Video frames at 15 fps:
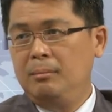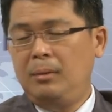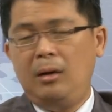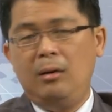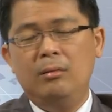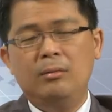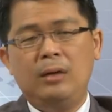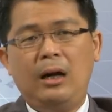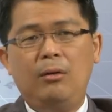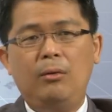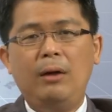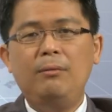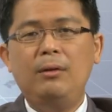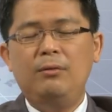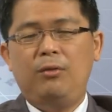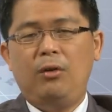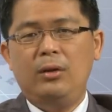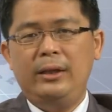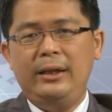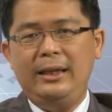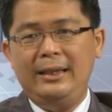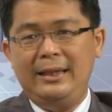Now, however, for
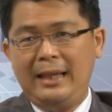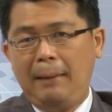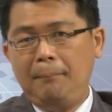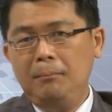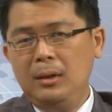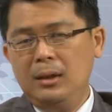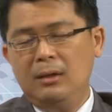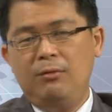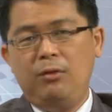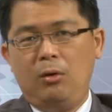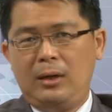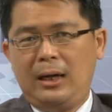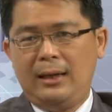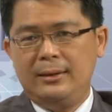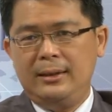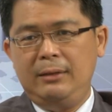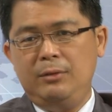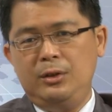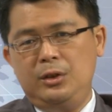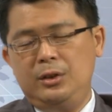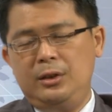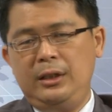the number forecasting,
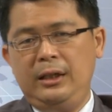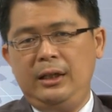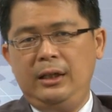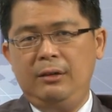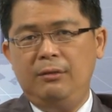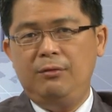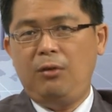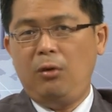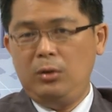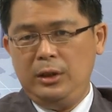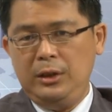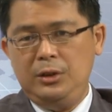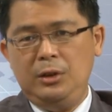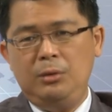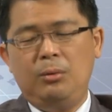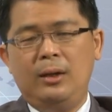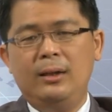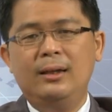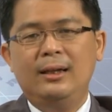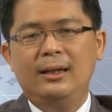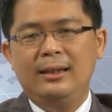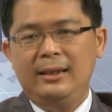which is the 4-digit
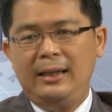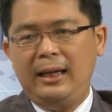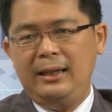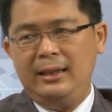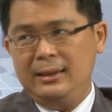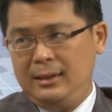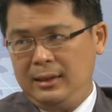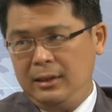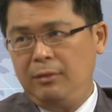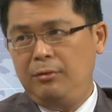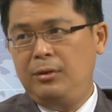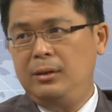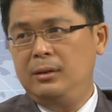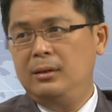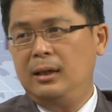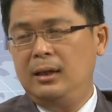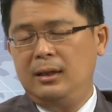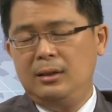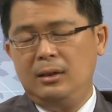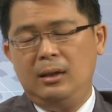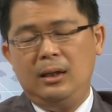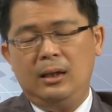one, that is a different
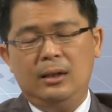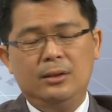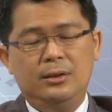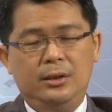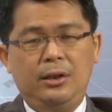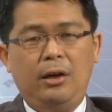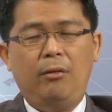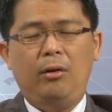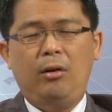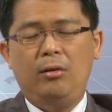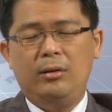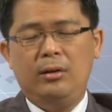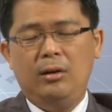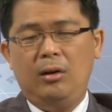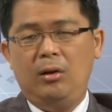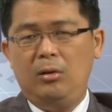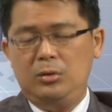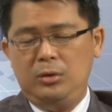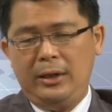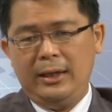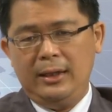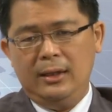scenario
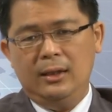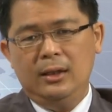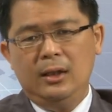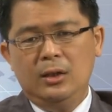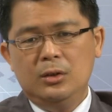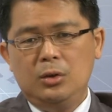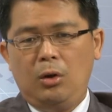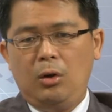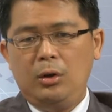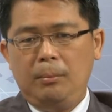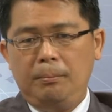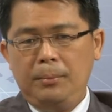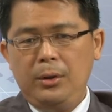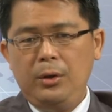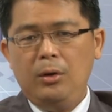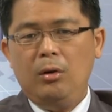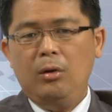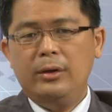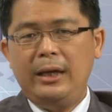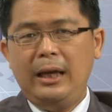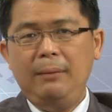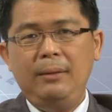altogether. So on a
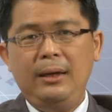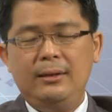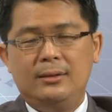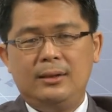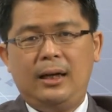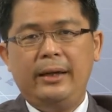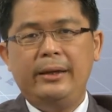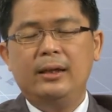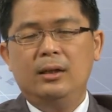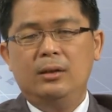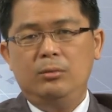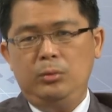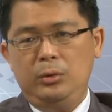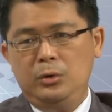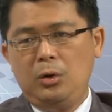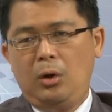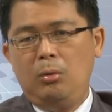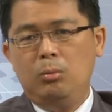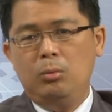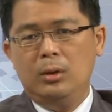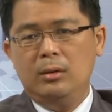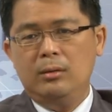pure gaming side, Resort
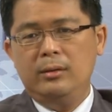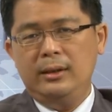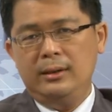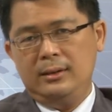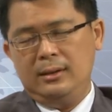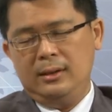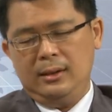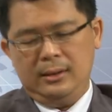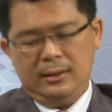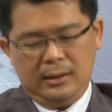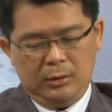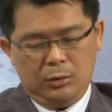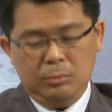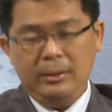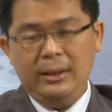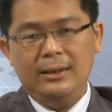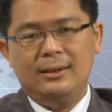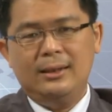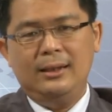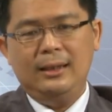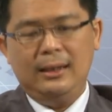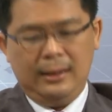World, to me
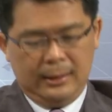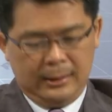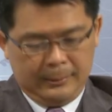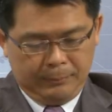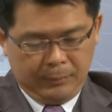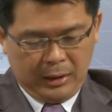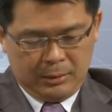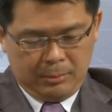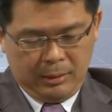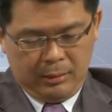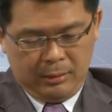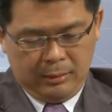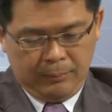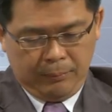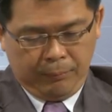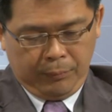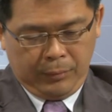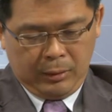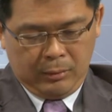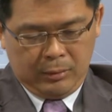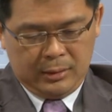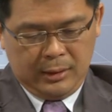has been,
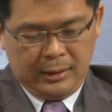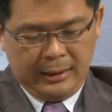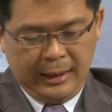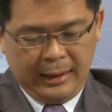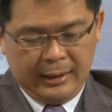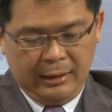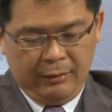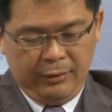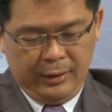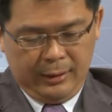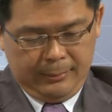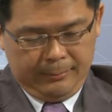was it a negative here?